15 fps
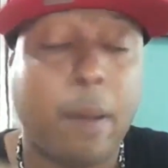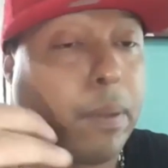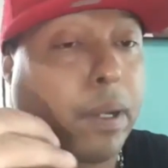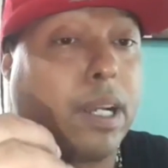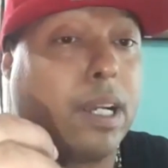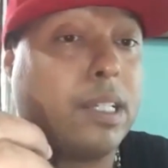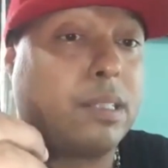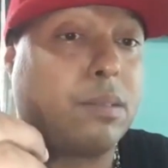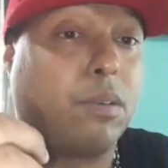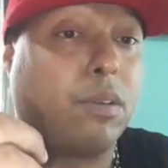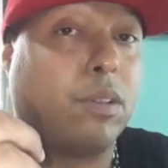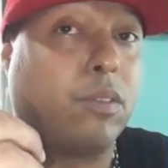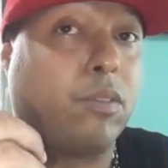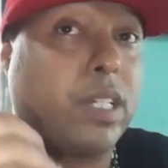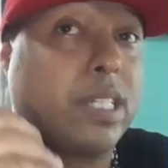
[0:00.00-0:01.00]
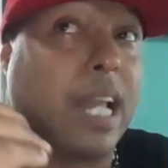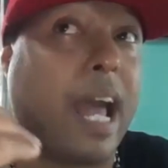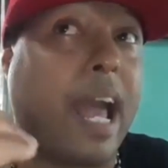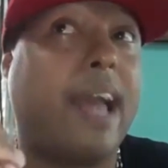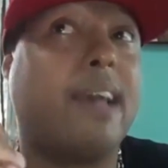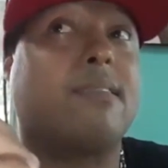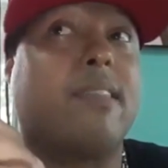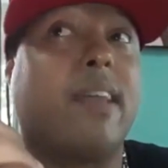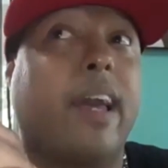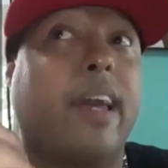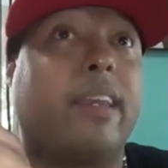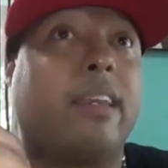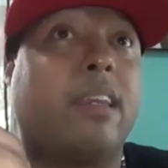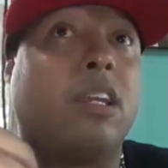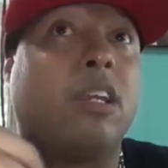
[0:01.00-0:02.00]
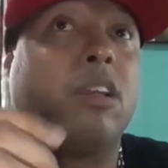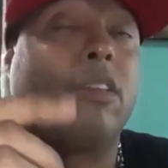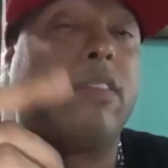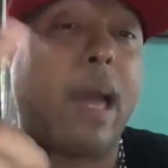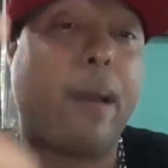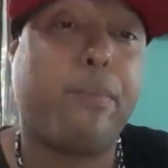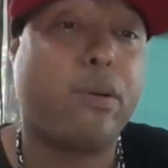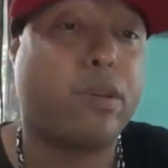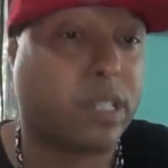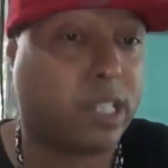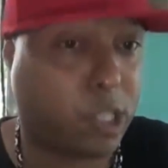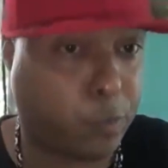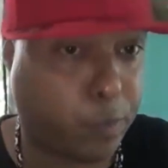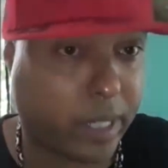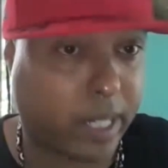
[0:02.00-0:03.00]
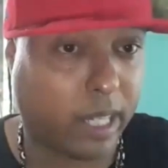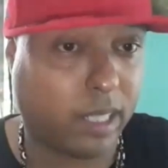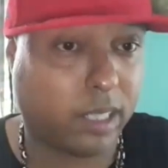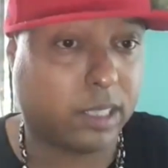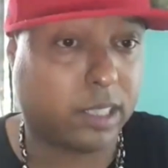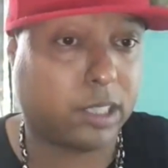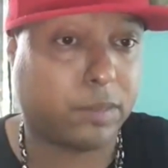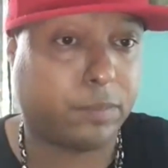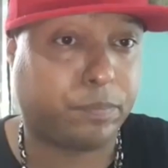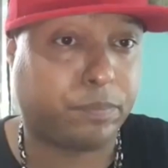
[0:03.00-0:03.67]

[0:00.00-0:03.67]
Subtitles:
Because the reason I ask that person can speak English,